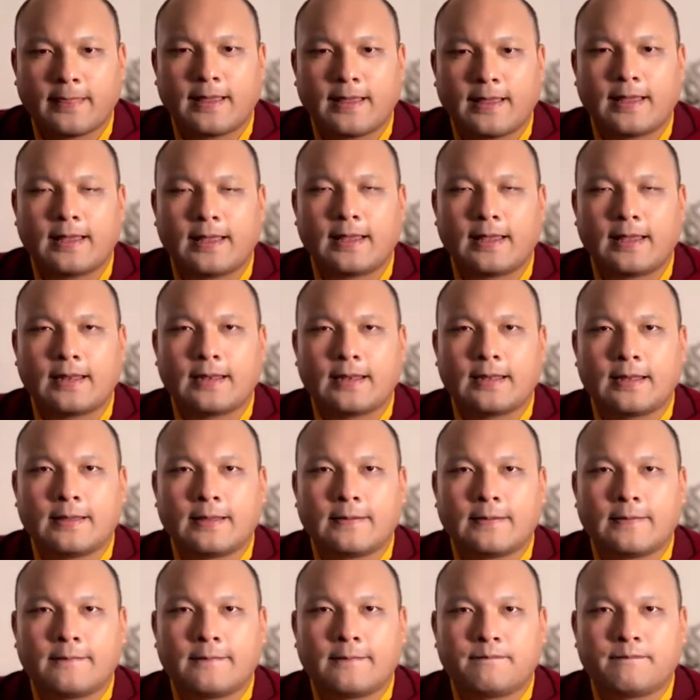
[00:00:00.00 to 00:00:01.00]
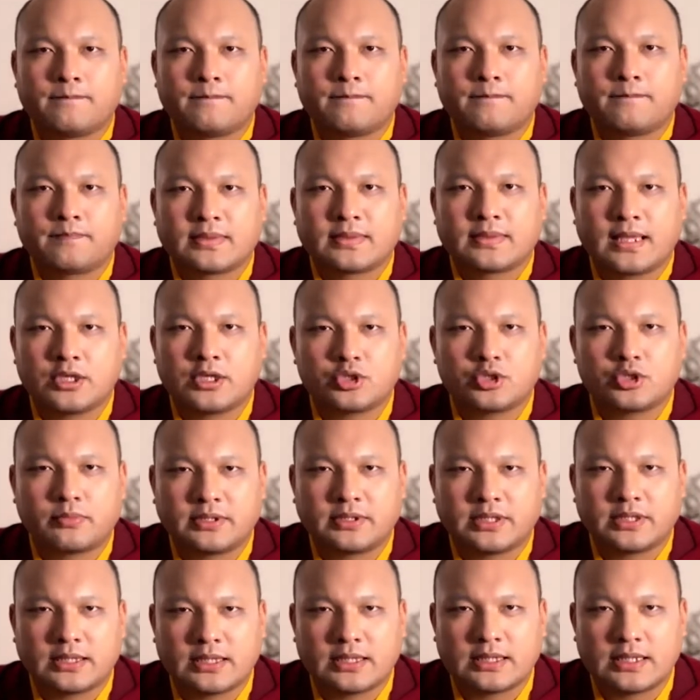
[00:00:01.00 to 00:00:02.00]
And then he said, "Oh, it's
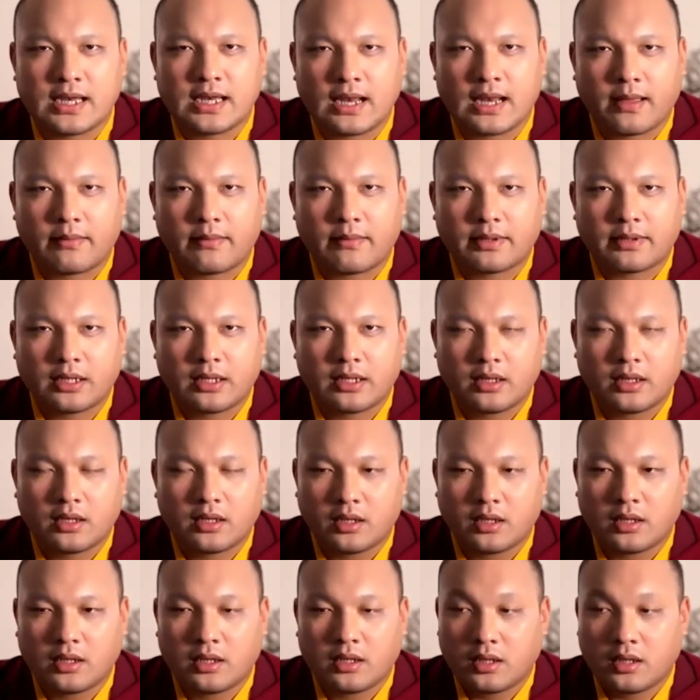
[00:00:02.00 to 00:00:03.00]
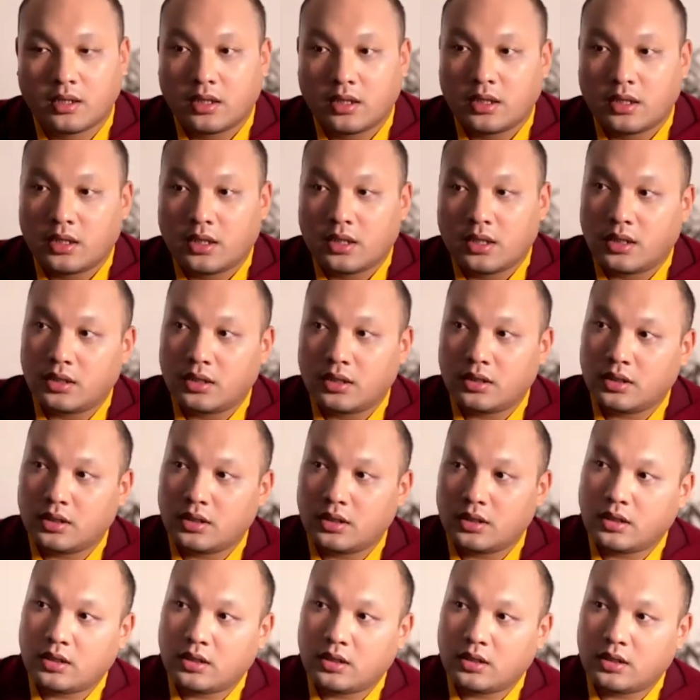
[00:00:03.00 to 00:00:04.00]
great to be with you."
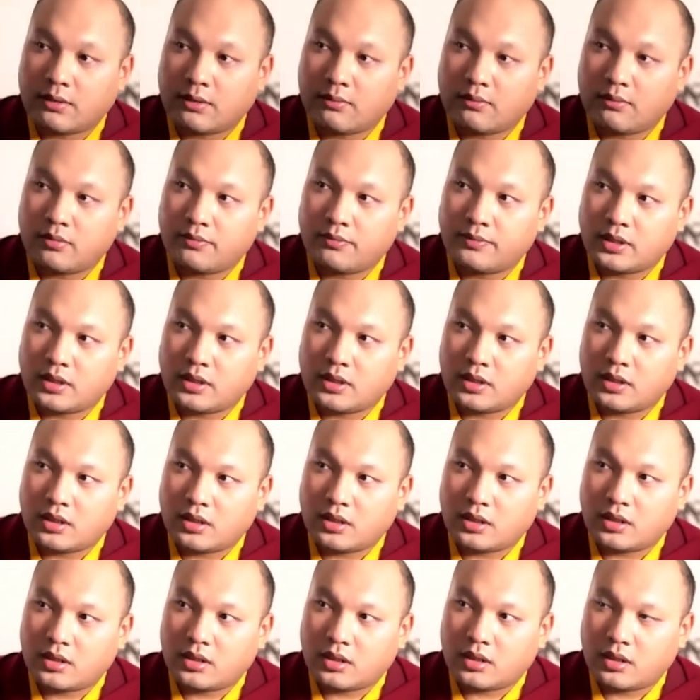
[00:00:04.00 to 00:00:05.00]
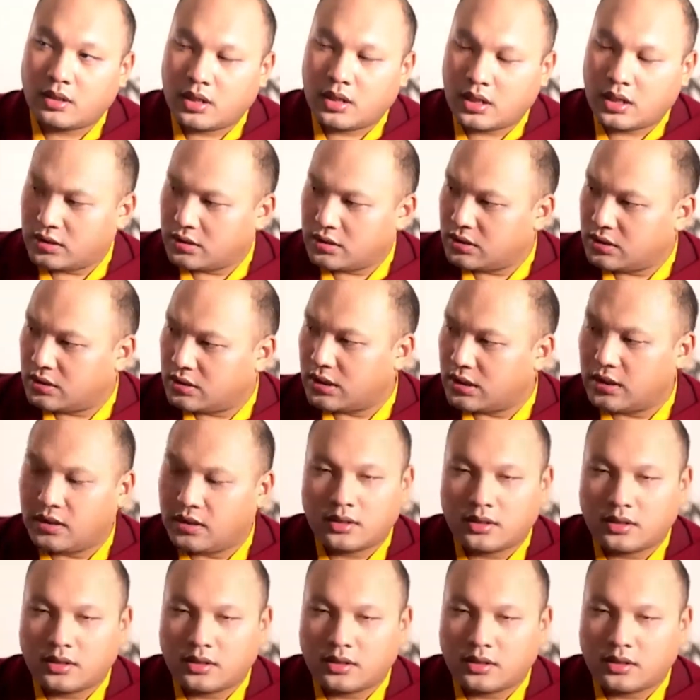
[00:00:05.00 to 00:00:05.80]
And so the yoga said this.